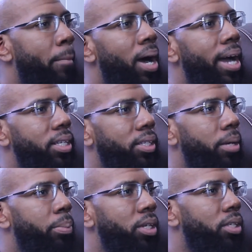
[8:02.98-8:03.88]

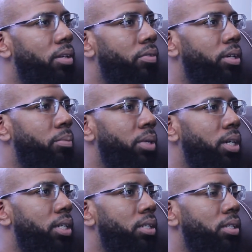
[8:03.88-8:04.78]
mindset piece of it,
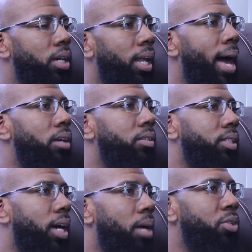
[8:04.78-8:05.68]
because a lot of the
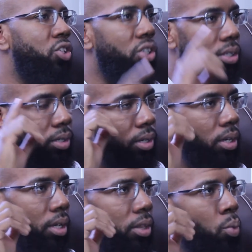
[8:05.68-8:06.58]
times it's just
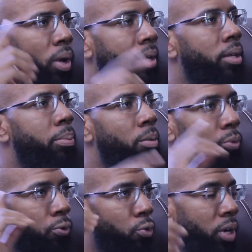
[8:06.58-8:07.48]
the way that
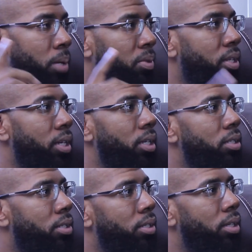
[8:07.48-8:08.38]
people frame
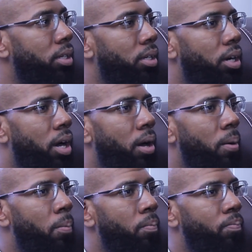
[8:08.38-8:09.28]
things,
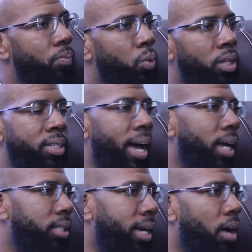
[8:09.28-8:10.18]
the
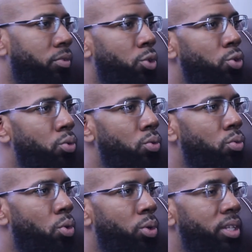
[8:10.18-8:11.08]
tasks they have to
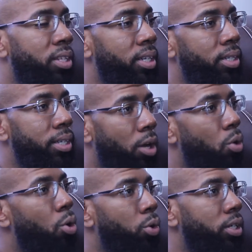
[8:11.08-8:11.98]
do or the things that go
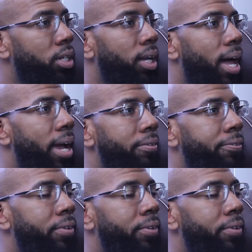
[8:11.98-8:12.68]
on in their life.